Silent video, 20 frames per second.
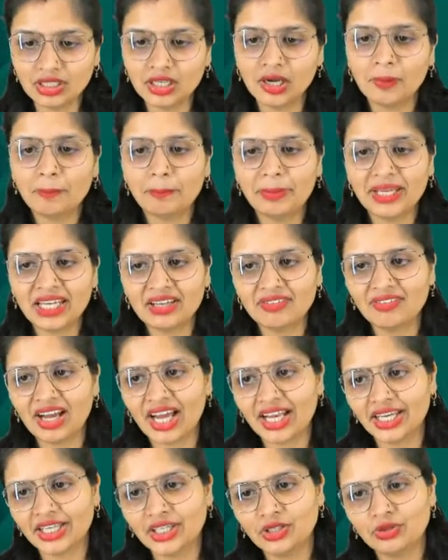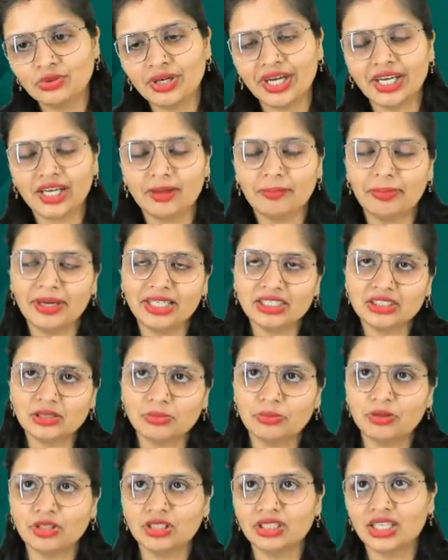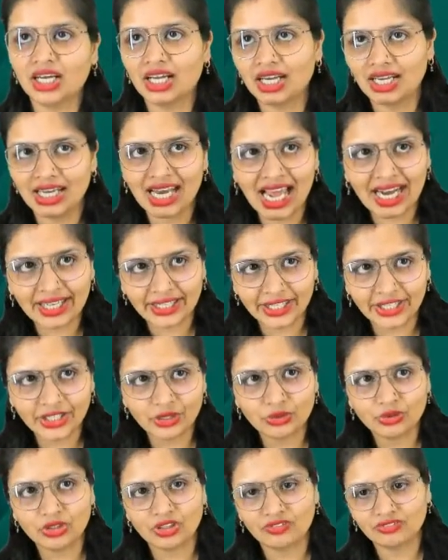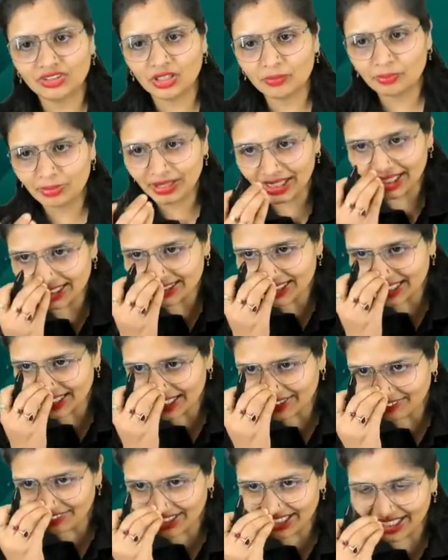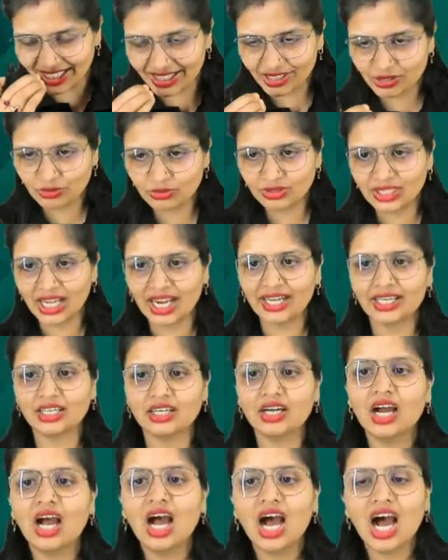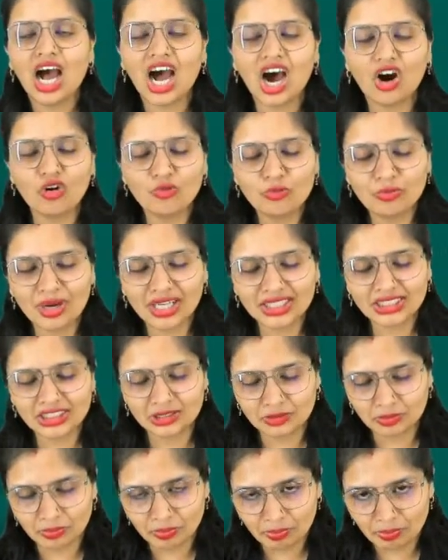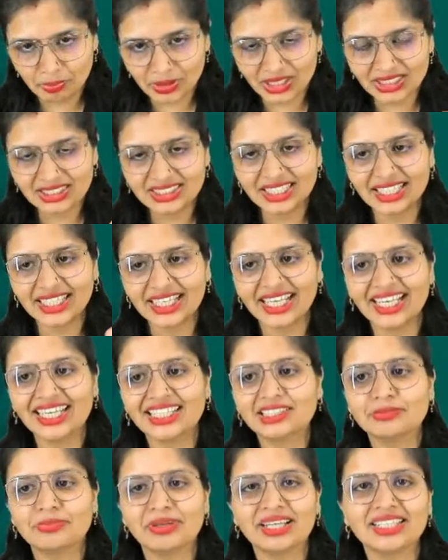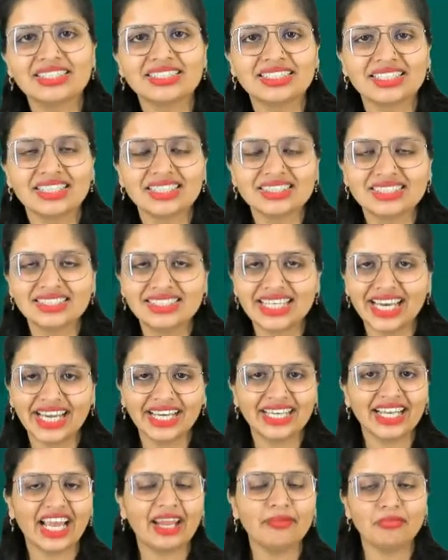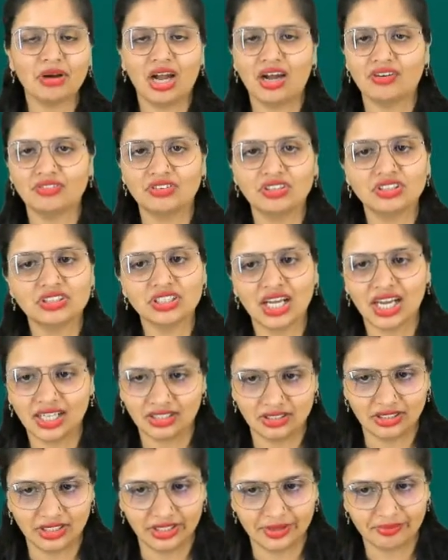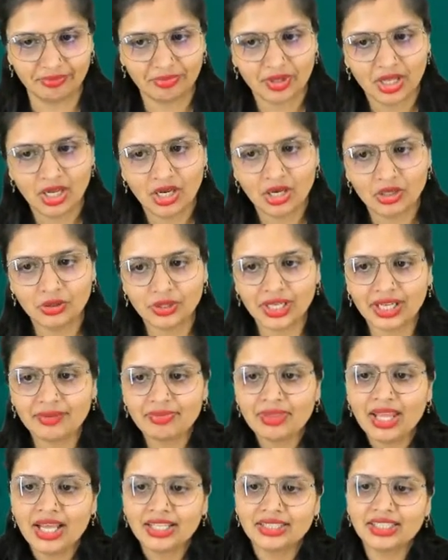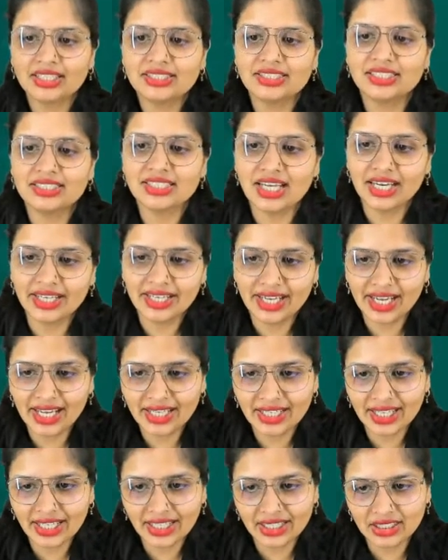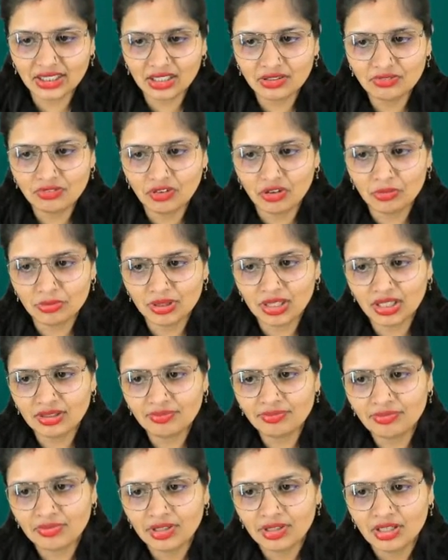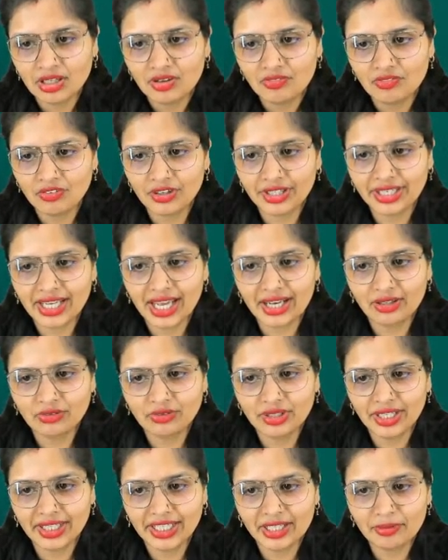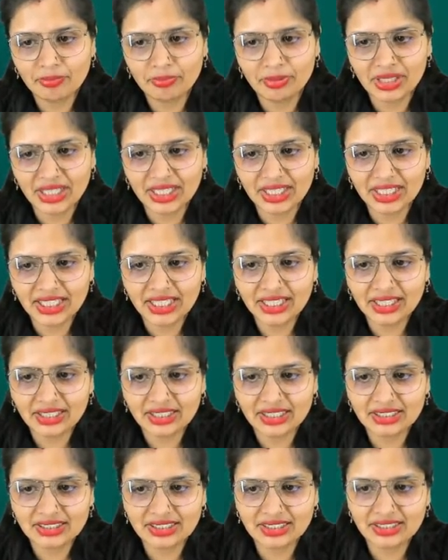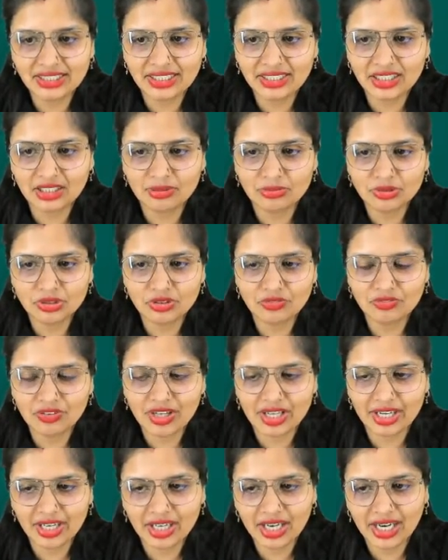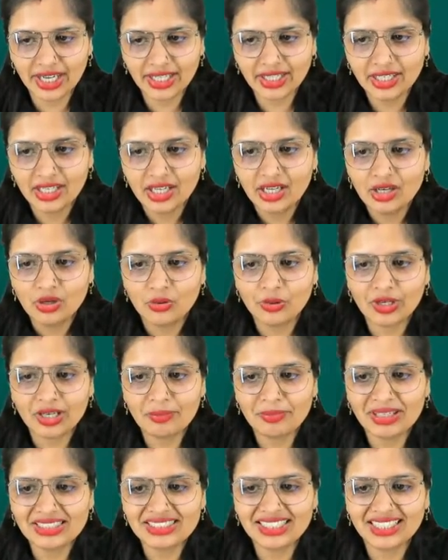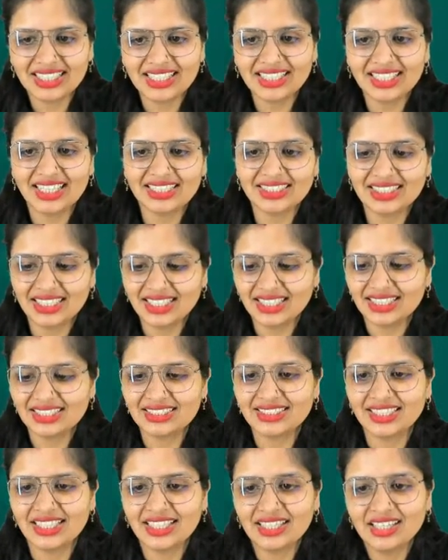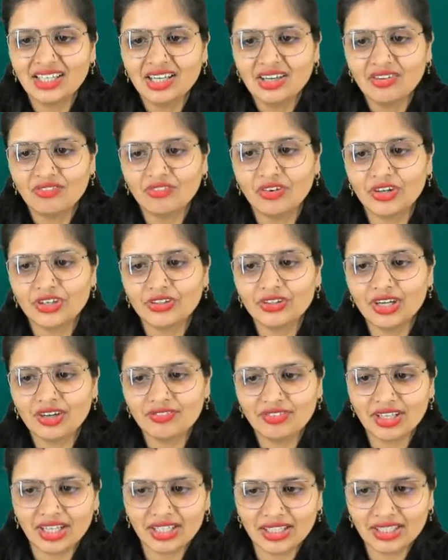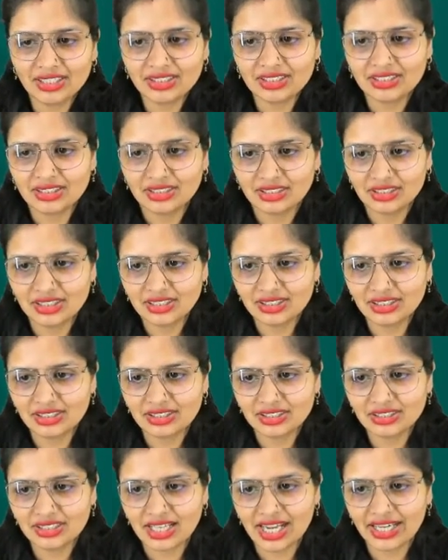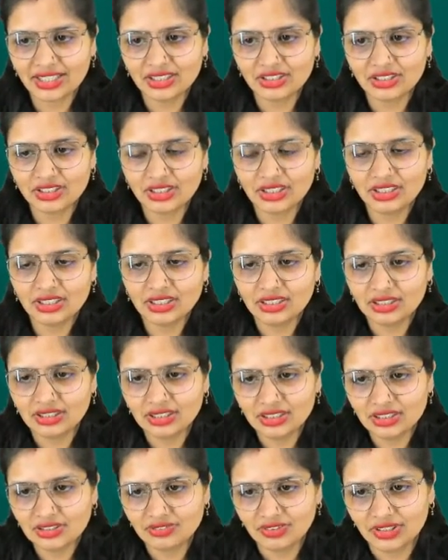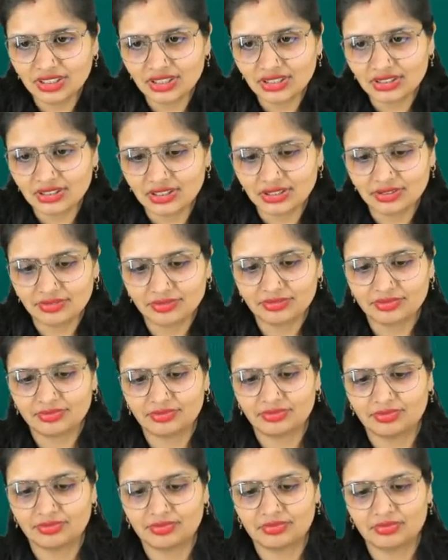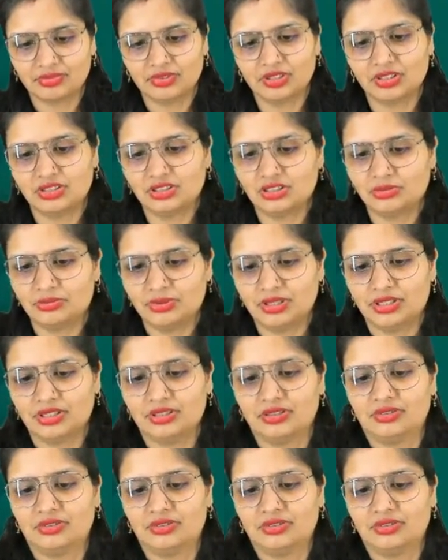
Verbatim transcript: P value, it depends upon the latitude of the place, and it will tell you that how much percentage basis daytime hours are there. Okay, this is again another formula for calculating PET. This is in terms of Fahrenheit. Okay, basically nothing is there. What you have done is, this is actually, this one is there. Just a minute.